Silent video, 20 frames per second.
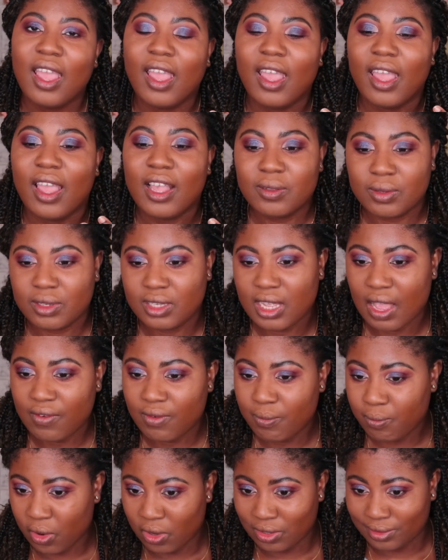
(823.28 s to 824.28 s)
it's because I
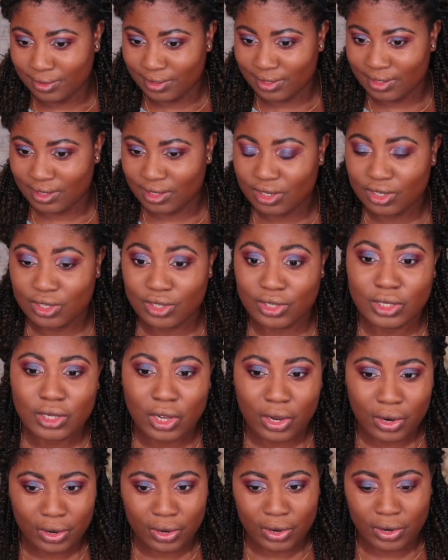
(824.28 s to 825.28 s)
haven't bronzed.
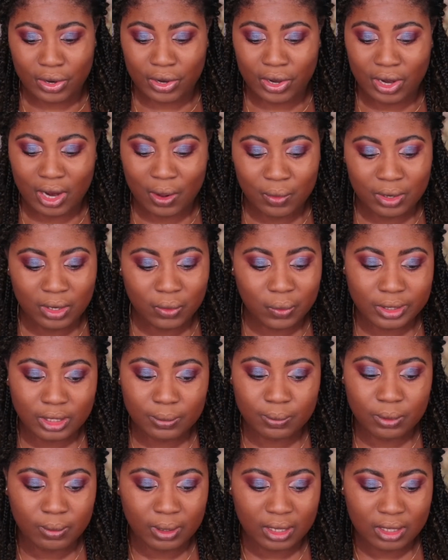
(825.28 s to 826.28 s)
So I want to quickly
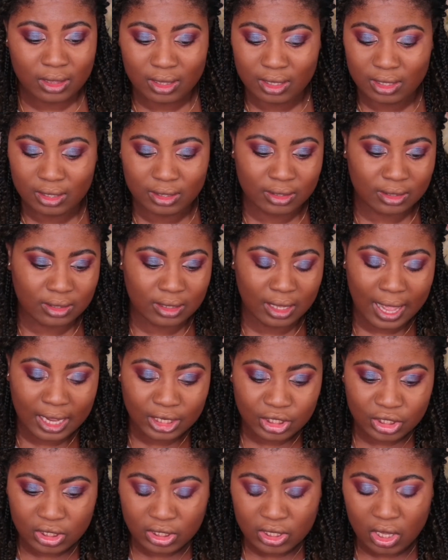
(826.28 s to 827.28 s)
put these
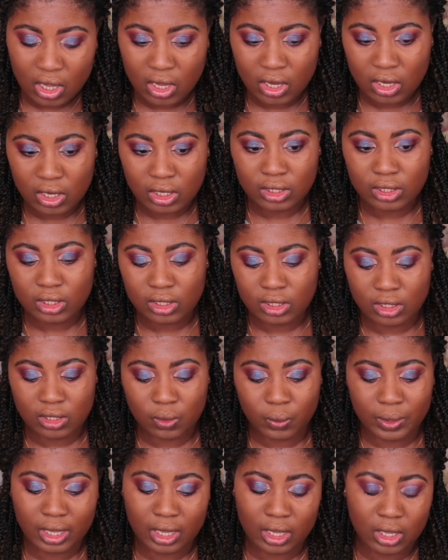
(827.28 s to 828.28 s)
lashes on so
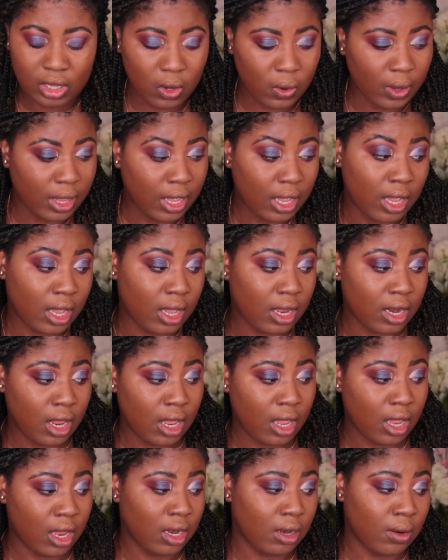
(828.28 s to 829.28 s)
we can go ahead
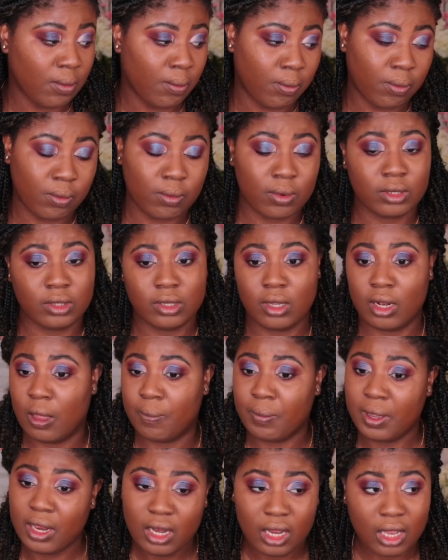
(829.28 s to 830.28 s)
and bronze all
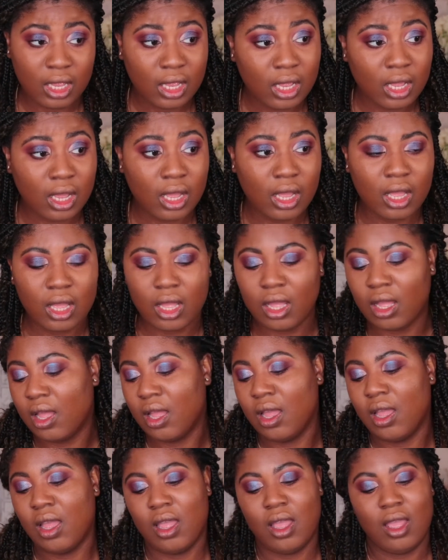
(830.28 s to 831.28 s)
up in here.
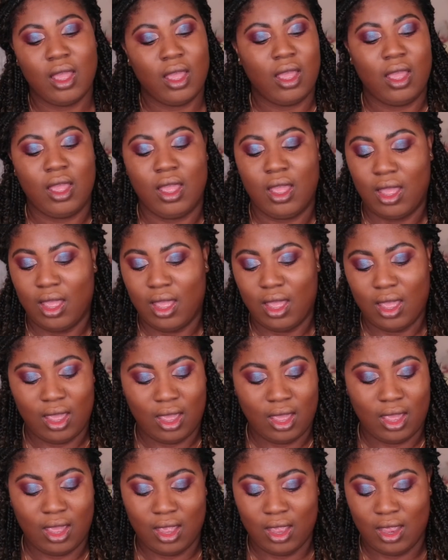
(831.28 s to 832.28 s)

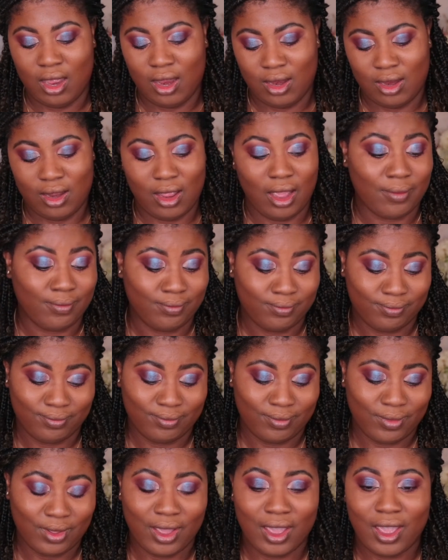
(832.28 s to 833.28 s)
And yeah,
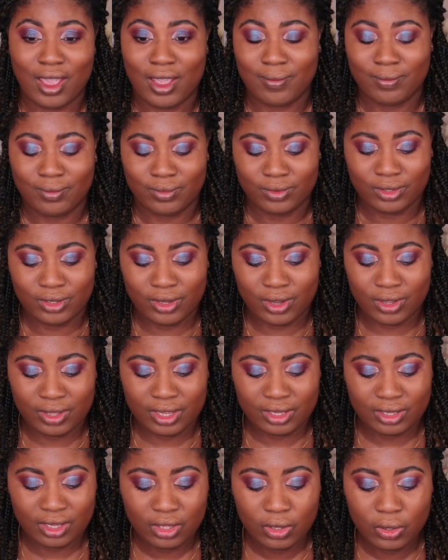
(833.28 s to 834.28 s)
okay. So
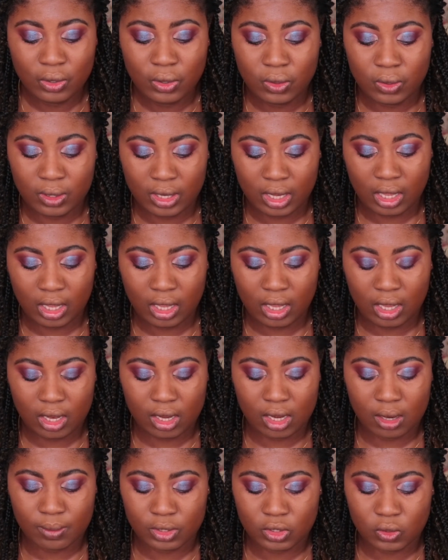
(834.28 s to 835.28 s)
these are the Hoodie
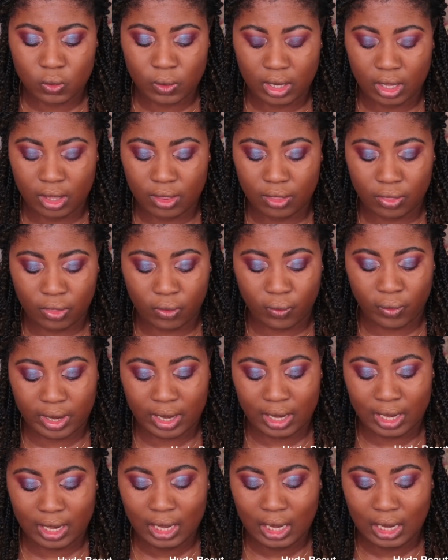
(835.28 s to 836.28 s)
number
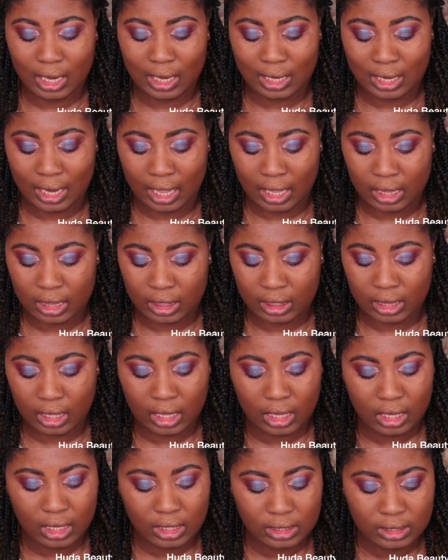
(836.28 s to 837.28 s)
23
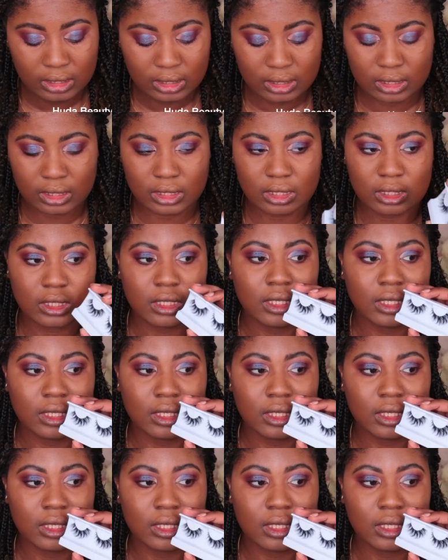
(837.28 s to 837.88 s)
Lengthies.